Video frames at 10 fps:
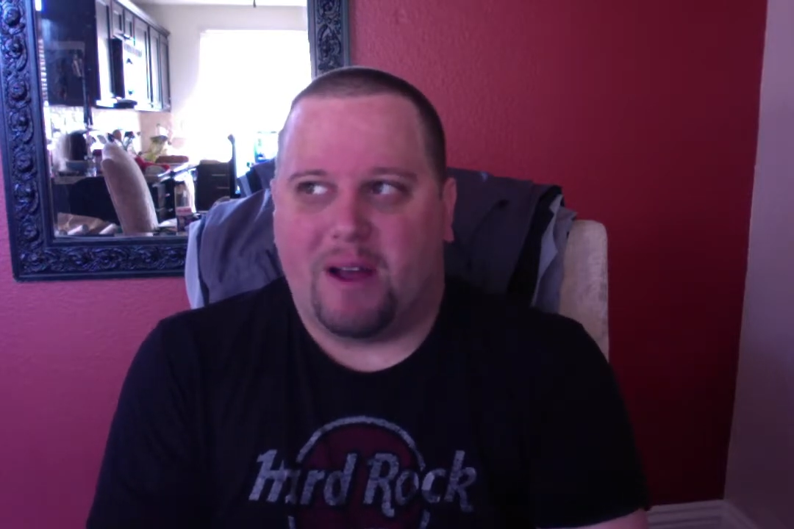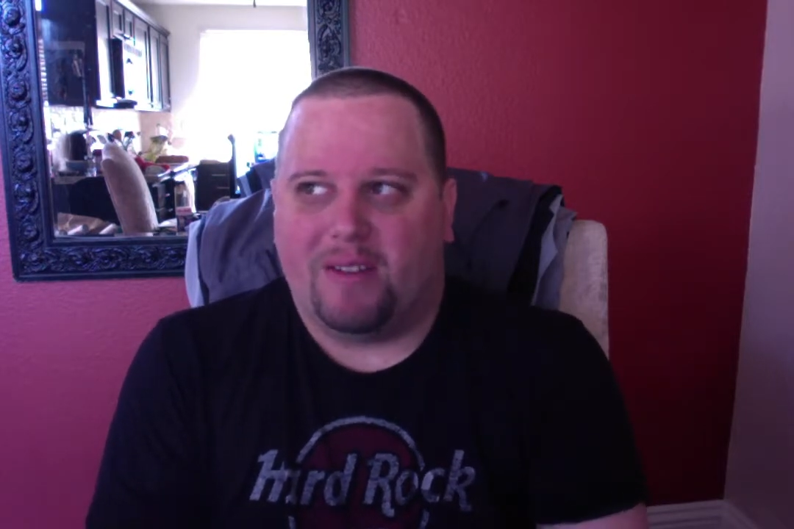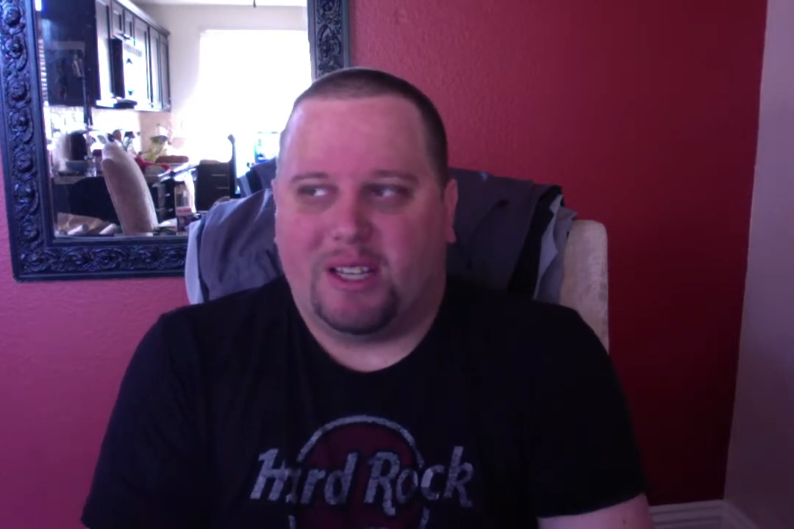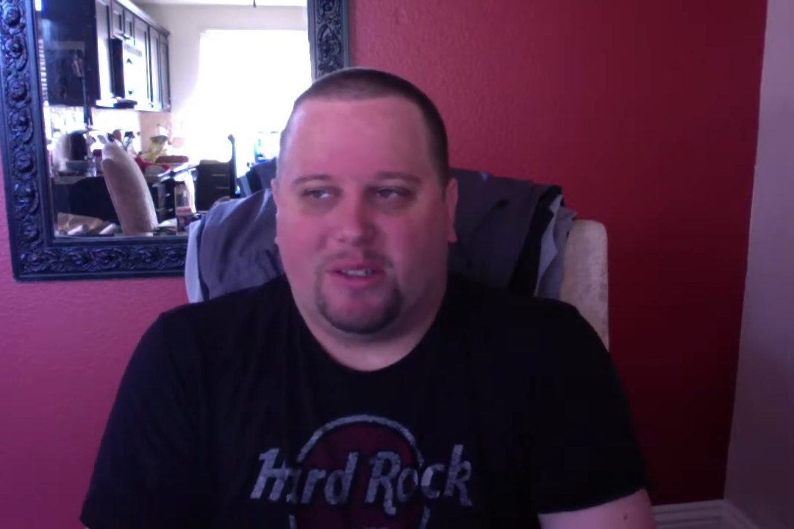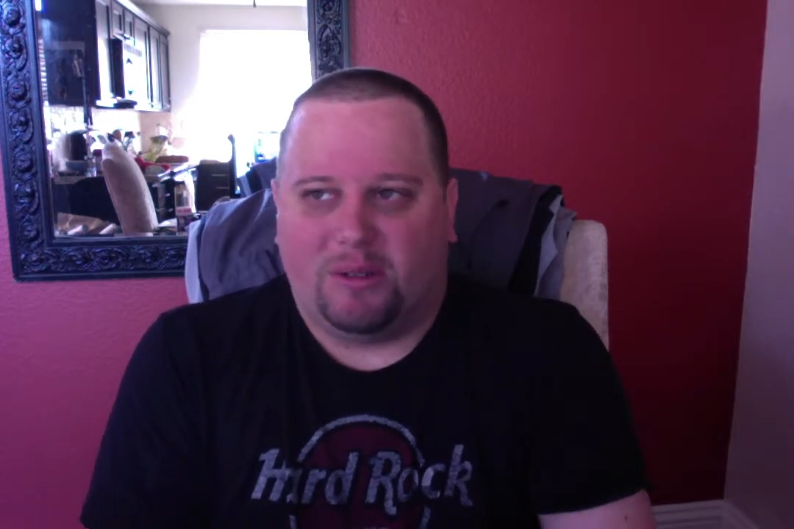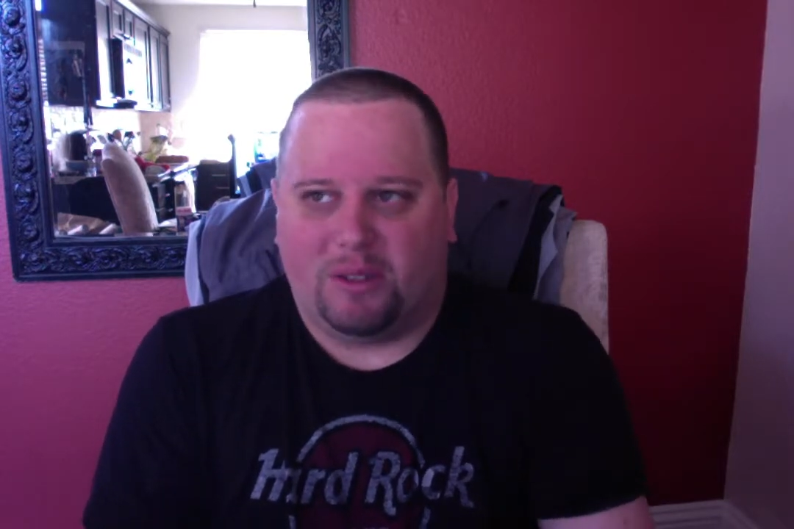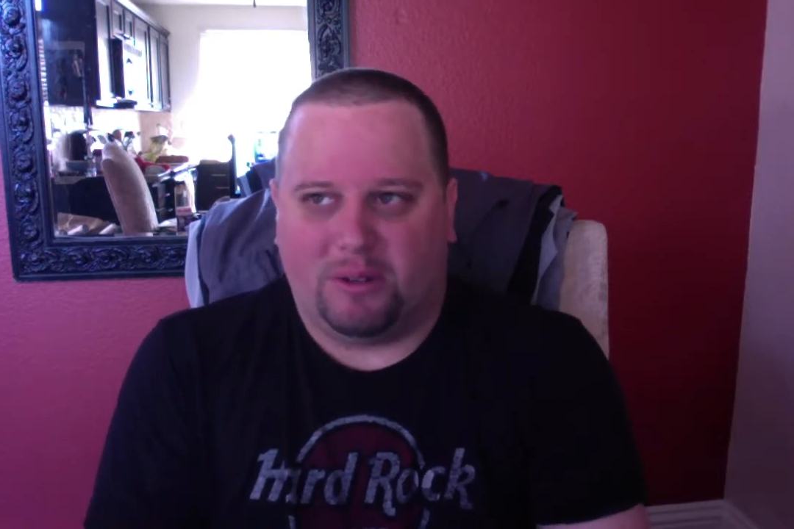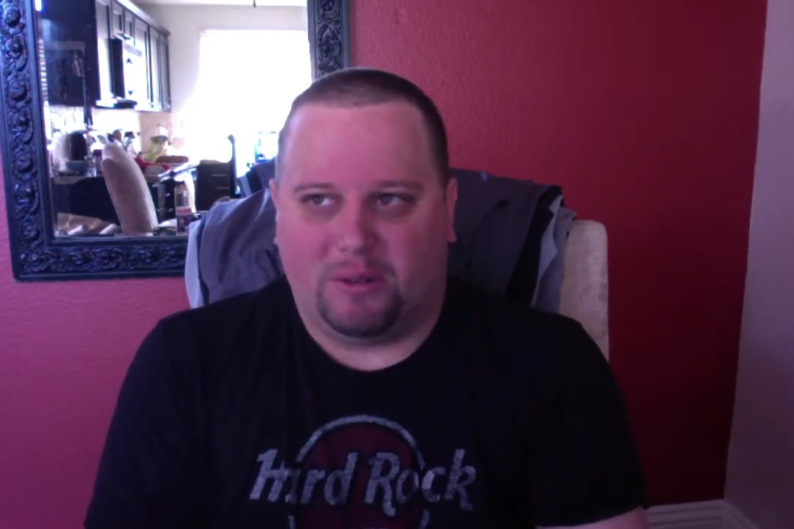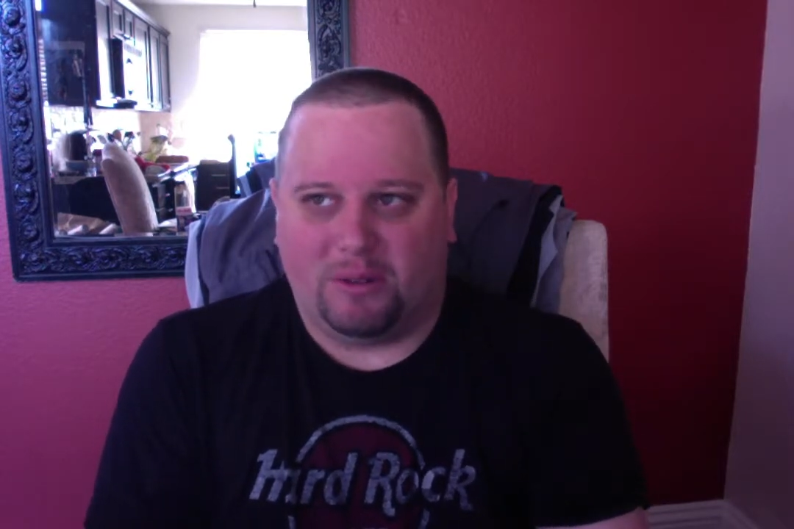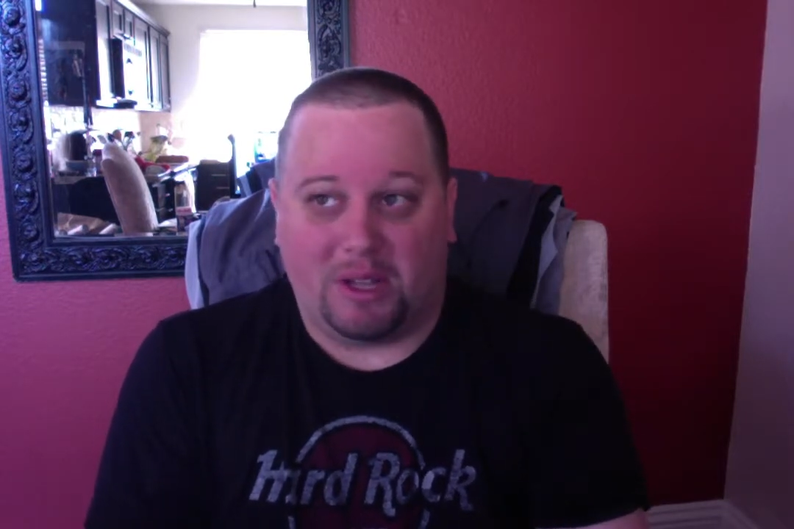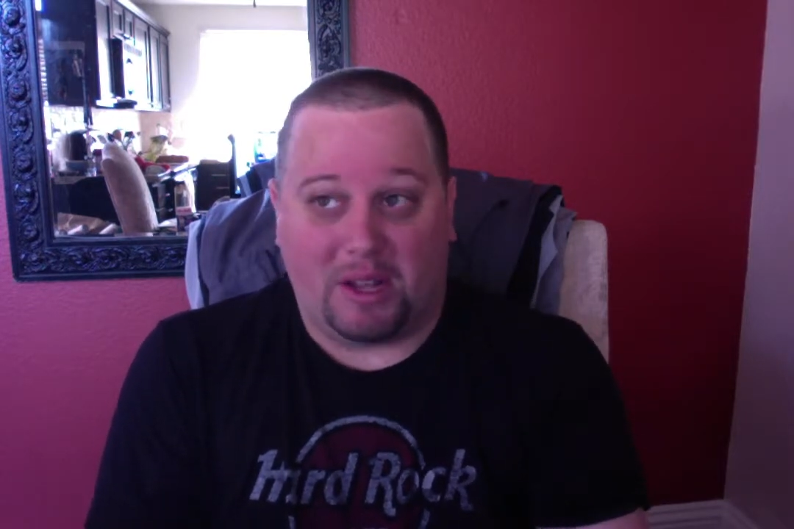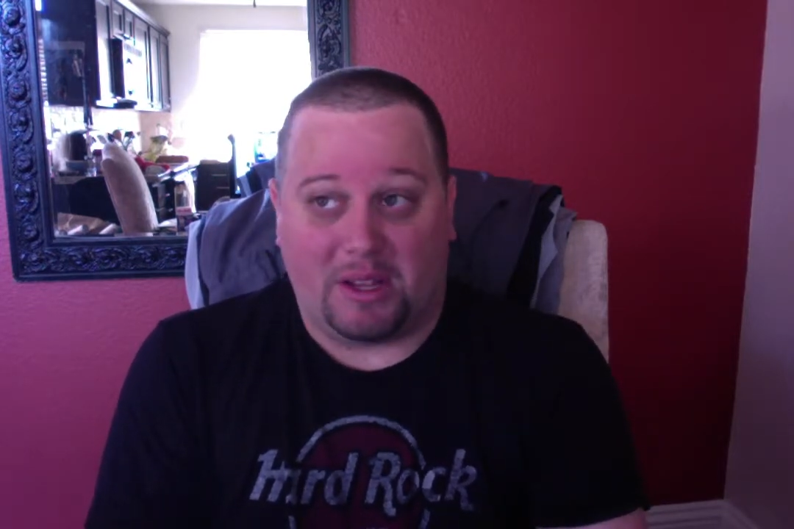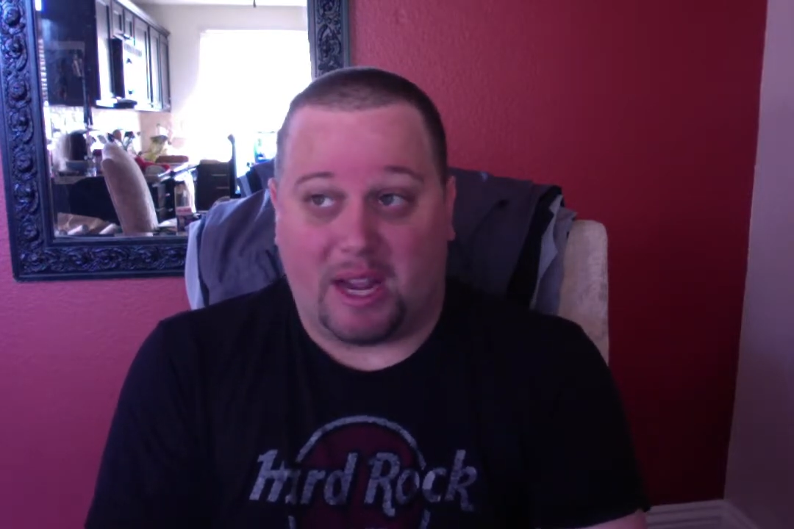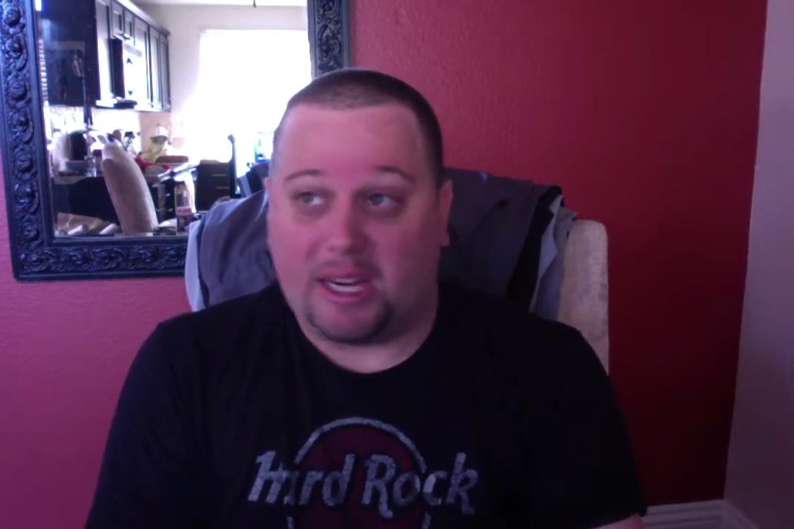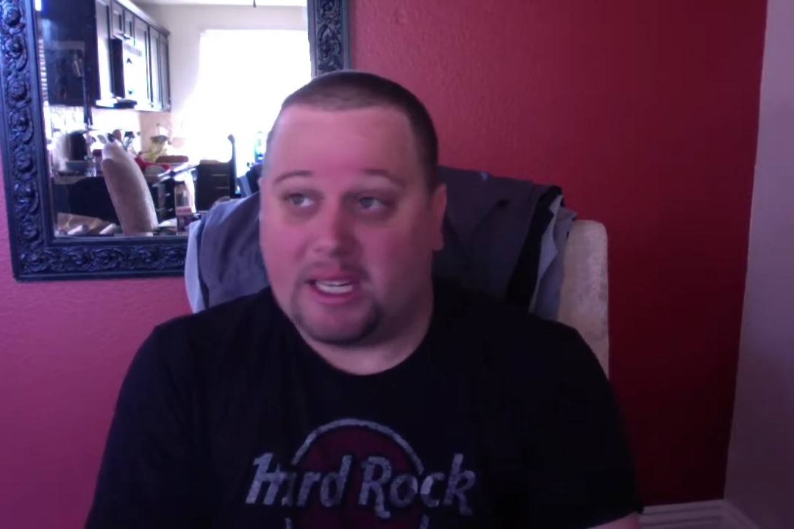have sex with girls
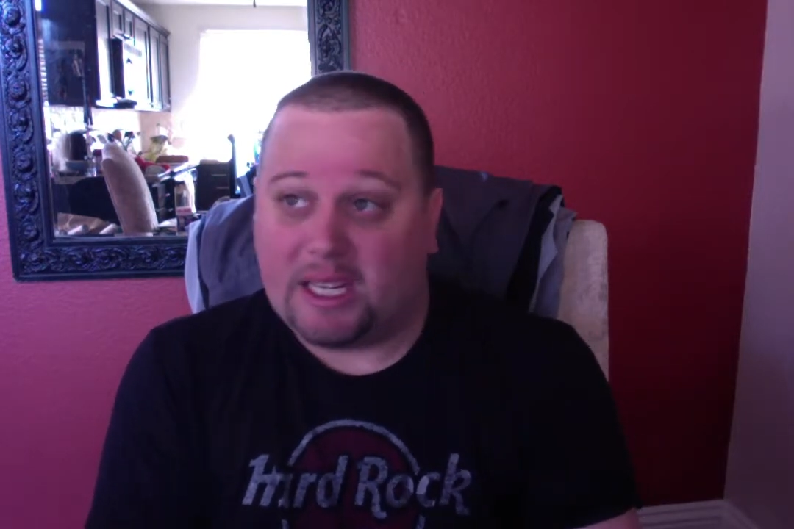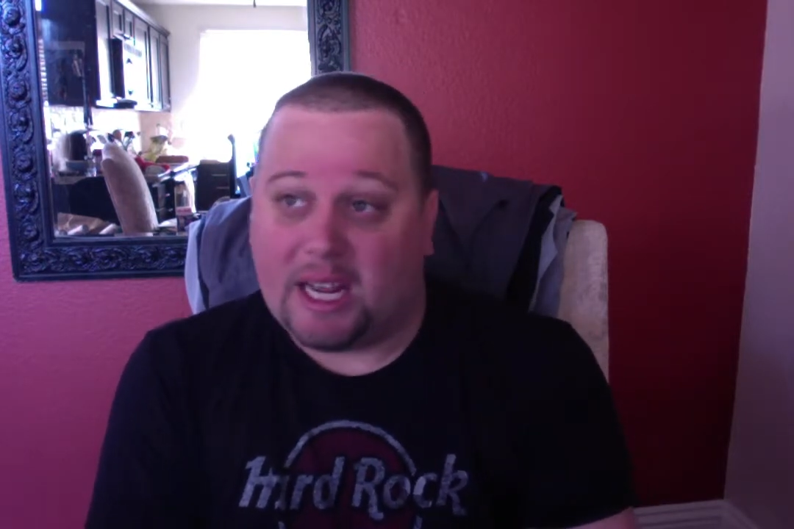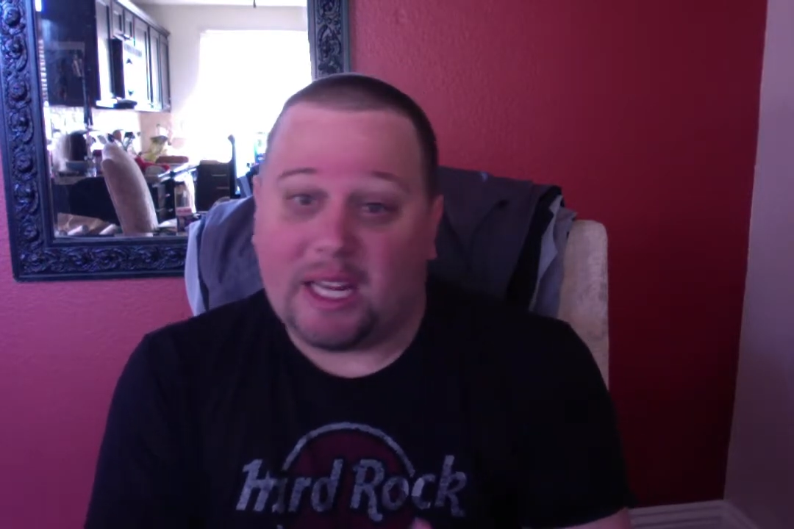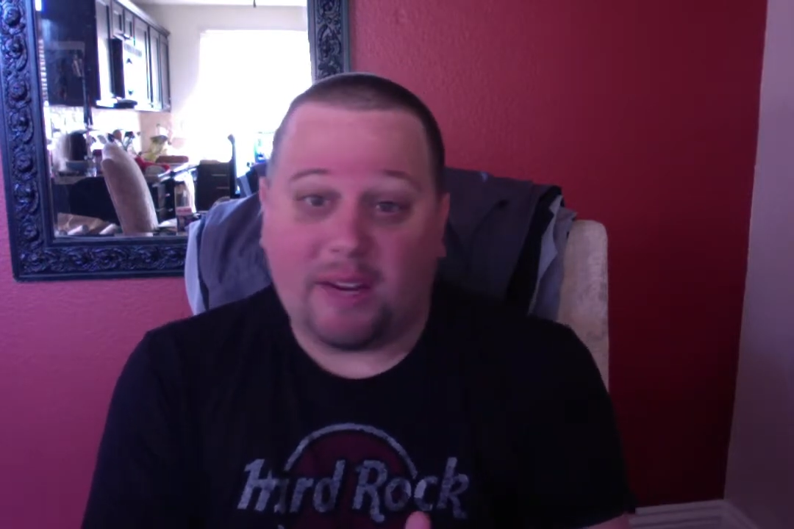90,